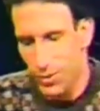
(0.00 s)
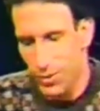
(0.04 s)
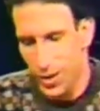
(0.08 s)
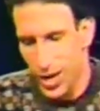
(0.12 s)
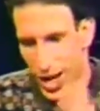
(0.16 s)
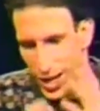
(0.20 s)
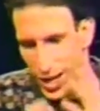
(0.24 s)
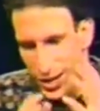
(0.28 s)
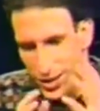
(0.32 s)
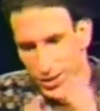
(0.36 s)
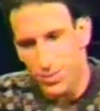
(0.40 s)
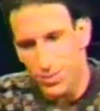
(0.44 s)
We
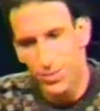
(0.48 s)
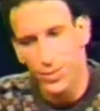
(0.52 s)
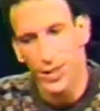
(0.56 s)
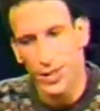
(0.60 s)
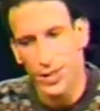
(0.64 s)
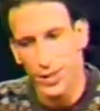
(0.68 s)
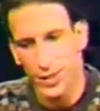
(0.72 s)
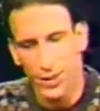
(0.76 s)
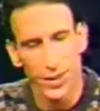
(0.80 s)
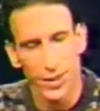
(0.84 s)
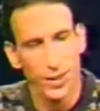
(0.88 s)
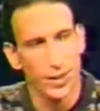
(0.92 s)
had some
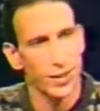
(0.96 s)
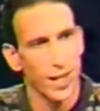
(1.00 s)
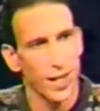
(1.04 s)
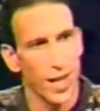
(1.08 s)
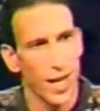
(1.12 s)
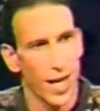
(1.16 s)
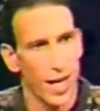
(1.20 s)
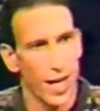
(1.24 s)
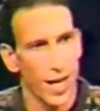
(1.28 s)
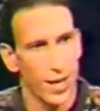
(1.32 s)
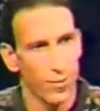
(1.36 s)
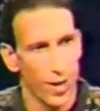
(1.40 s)
things to
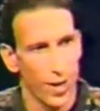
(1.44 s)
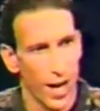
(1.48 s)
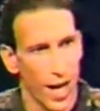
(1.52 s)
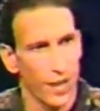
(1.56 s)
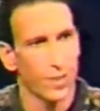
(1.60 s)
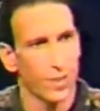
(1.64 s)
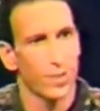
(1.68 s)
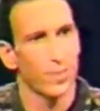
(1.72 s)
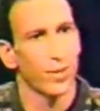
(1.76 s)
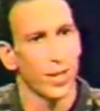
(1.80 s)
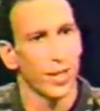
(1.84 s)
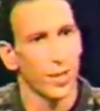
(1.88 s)
say, we
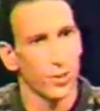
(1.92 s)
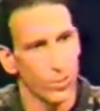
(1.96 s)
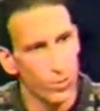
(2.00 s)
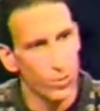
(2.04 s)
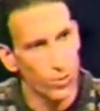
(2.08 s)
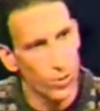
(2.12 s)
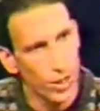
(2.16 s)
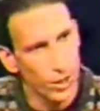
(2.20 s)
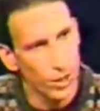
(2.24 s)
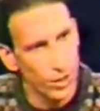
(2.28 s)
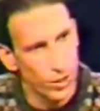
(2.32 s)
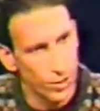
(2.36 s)
had some things we
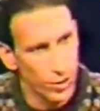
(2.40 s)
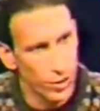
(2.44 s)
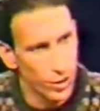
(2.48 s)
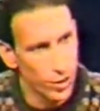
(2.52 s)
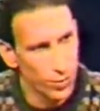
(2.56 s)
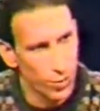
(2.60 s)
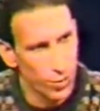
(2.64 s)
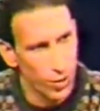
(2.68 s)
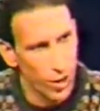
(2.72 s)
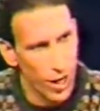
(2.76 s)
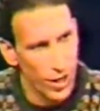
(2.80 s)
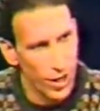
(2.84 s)
wanted to
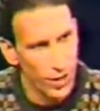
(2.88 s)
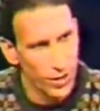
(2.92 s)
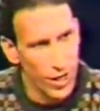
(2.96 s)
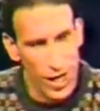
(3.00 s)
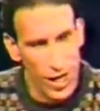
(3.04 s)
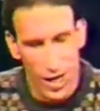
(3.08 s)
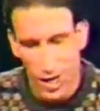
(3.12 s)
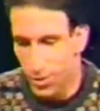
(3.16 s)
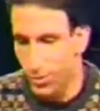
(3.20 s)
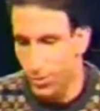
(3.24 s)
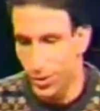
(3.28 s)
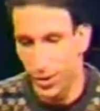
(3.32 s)
express,
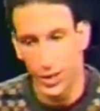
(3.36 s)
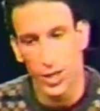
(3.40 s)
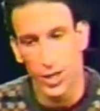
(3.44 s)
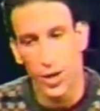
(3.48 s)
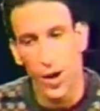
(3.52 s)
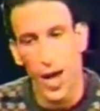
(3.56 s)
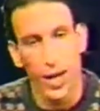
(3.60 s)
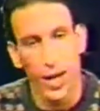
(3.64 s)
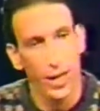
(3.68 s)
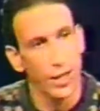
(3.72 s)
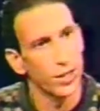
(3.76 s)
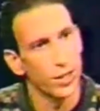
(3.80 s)
we didn't know
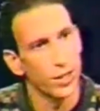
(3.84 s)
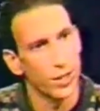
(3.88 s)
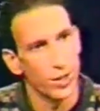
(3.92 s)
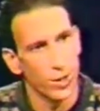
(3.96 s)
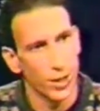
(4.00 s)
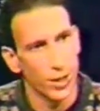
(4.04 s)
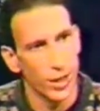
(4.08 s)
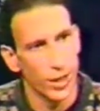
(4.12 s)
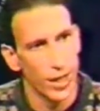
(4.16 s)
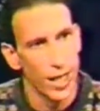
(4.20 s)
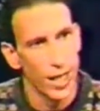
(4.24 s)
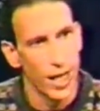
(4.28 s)
how to
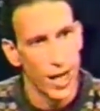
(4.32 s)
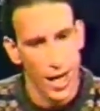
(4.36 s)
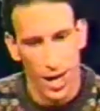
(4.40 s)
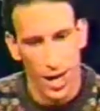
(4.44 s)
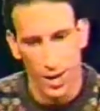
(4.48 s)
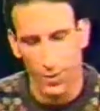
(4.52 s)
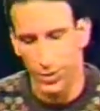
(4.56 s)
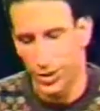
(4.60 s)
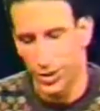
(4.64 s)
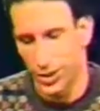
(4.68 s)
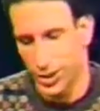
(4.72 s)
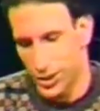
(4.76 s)
do it,
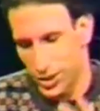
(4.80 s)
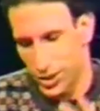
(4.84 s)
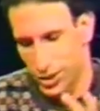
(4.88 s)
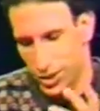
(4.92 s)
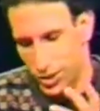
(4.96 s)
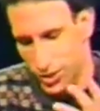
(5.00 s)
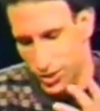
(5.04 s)
and we just